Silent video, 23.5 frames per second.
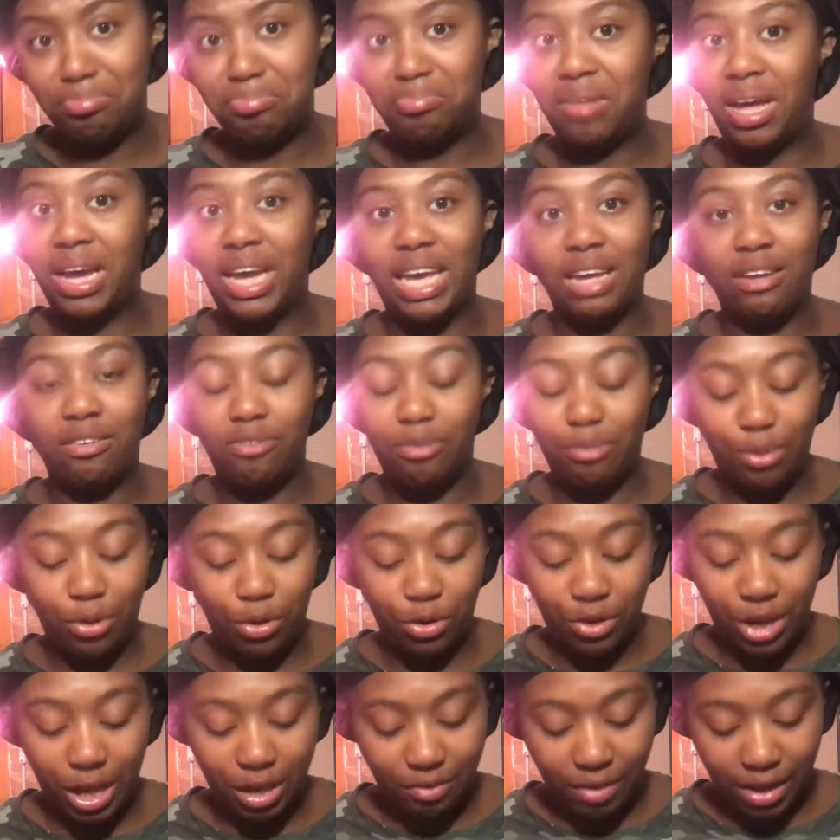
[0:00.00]
I can't read my
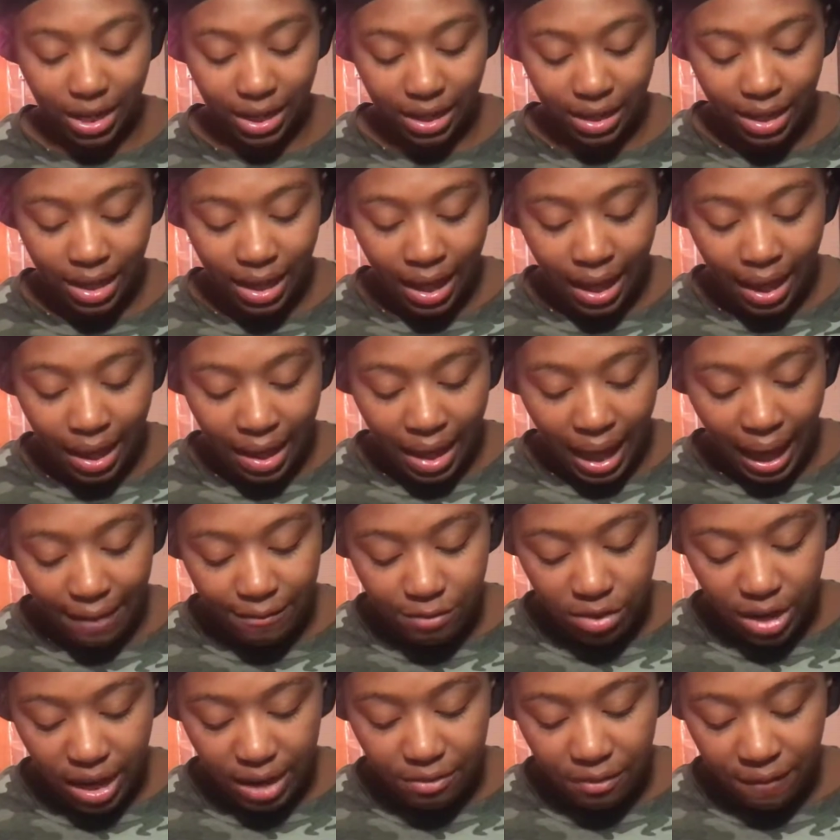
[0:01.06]
own handwriting. Have
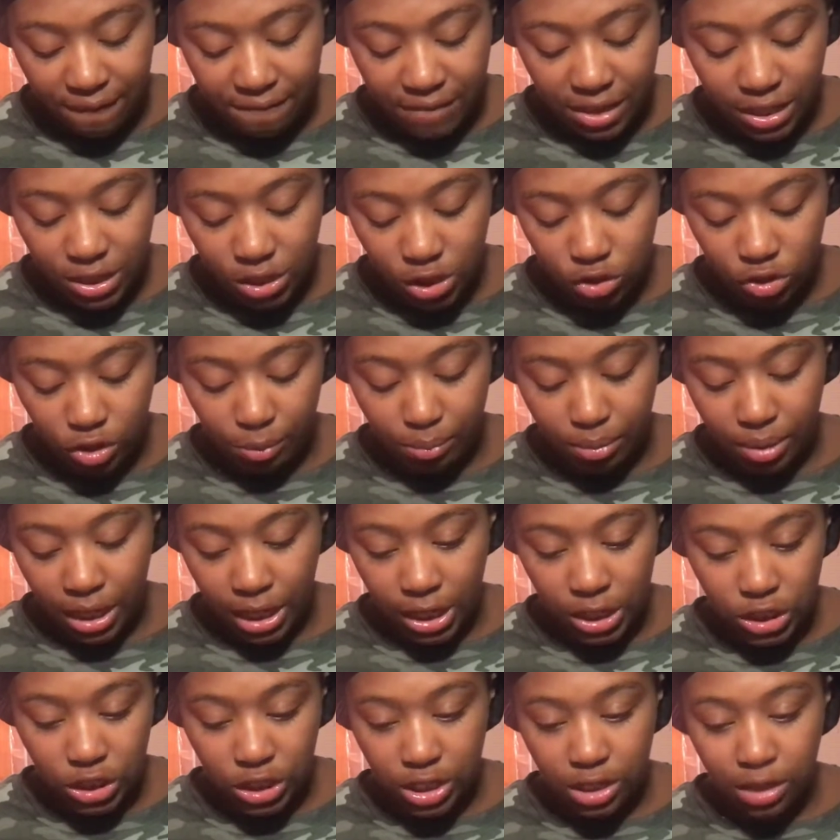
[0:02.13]
you ever faced
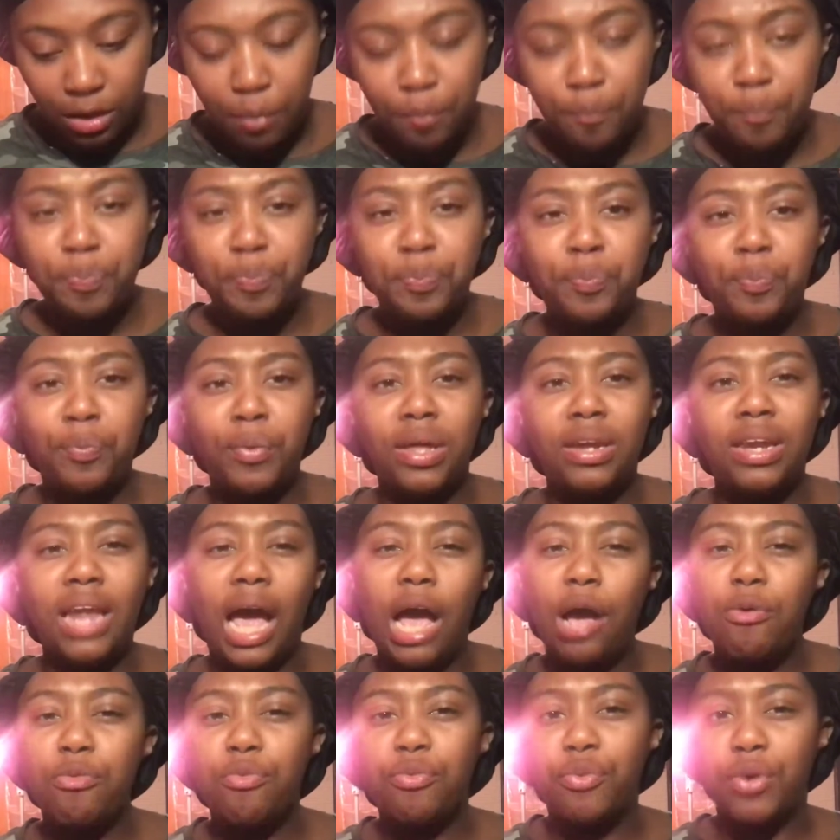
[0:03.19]
discrimination? Not
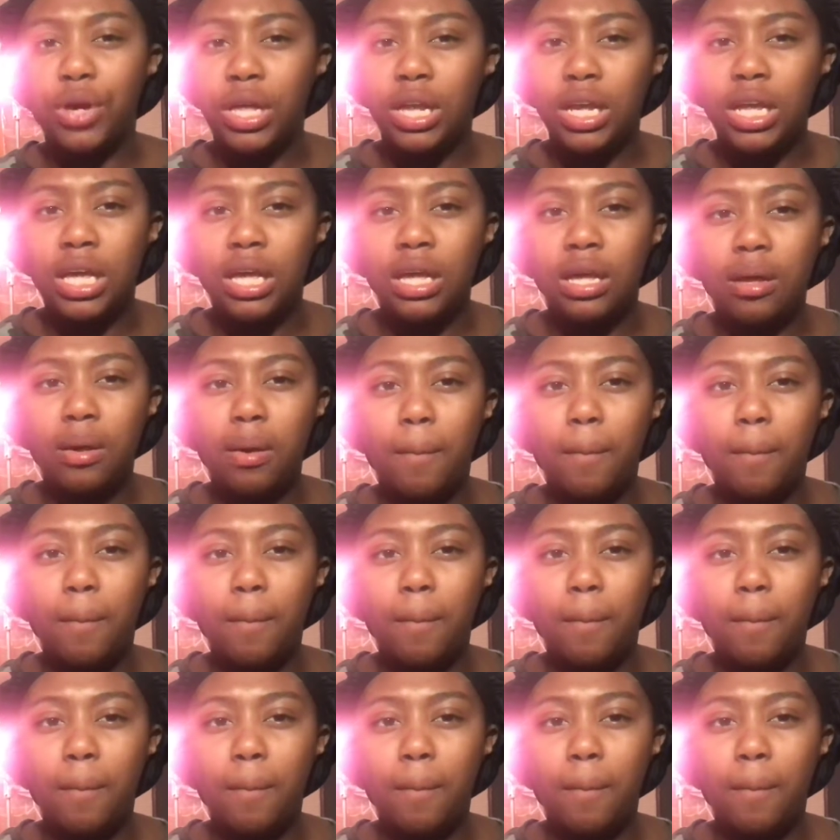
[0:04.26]
really.